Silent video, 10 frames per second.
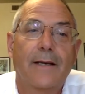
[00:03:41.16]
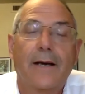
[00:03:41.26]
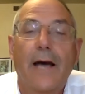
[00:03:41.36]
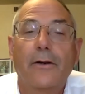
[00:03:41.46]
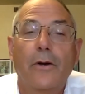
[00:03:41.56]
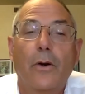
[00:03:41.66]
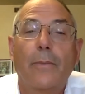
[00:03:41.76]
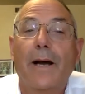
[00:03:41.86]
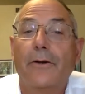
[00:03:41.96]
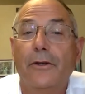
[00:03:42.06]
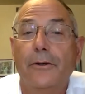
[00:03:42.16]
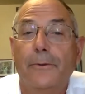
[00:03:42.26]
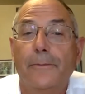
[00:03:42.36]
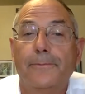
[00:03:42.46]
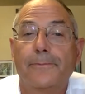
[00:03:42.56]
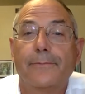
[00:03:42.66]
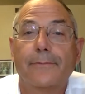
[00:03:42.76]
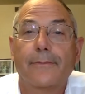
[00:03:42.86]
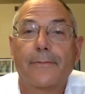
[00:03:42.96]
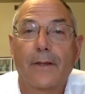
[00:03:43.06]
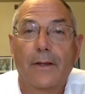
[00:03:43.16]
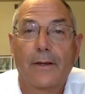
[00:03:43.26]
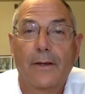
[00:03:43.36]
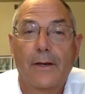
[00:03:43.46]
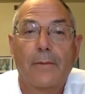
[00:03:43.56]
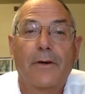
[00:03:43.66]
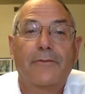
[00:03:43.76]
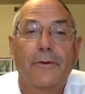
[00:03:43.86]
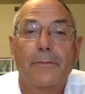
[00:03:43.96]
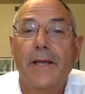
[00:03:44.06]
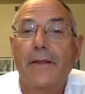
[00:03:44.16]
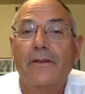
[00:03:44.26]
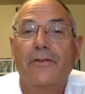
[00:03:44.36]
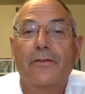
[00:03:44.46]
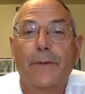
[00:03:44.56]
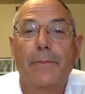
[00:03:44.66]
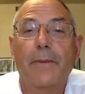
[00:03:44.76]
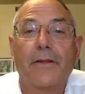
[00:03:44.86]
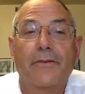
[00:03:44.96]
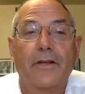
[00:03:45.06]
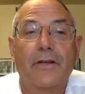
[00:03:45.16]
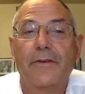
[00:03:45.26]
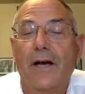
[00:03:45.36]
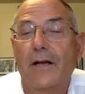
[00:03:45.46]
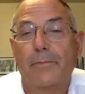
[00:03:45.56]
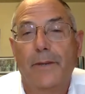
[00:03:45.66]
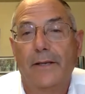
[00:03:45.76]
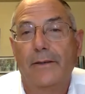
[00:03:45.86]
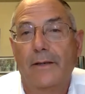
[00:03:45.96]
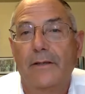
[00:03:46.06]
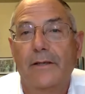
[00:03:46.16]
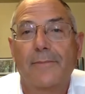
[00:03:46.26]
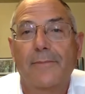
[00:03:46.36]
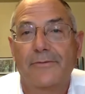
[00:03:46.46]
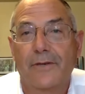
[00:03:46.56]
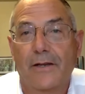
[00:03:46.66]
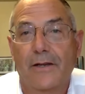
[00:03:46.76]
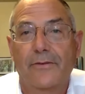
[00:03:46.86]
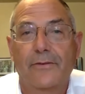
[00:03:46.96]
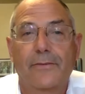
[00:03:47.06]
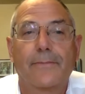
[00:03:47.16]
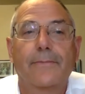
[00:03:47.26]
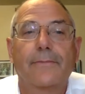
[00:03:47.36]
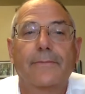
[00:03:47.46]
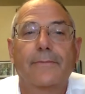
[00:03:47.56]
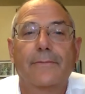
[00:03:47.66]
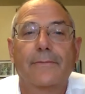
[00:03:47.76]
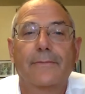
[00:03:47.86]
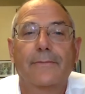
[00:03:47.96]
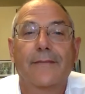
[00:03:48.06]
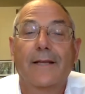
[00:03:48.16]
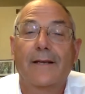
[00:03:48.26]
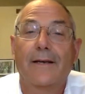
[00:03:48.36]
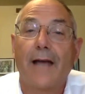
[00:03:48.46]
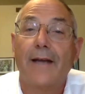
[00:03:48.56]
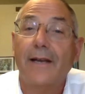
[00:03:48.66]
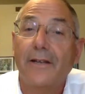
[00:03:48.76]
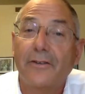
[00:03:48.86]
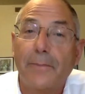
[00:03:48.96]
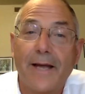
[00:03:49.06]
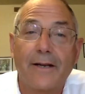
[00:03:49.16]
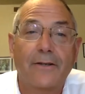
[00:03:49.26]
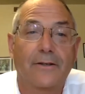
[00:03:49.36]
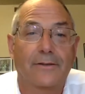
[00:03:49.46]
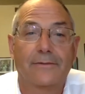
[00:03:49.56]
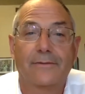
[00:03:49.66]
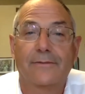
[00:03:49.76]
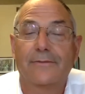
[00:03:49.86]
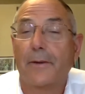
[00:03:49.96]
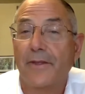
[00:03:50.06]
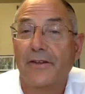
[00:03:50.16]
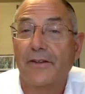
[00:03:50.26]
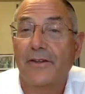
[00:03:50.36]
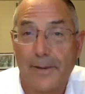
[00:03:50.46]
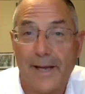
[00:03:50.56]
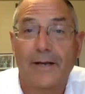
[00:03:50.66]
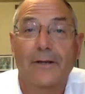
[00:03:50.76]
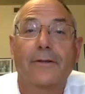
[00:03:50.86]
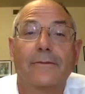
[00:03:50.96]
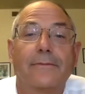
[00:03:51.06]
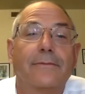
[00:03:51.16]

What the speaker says: I don't know about you, but for me, these 3 months have not been a time of rest. I need a sabbatical from this sabbatical.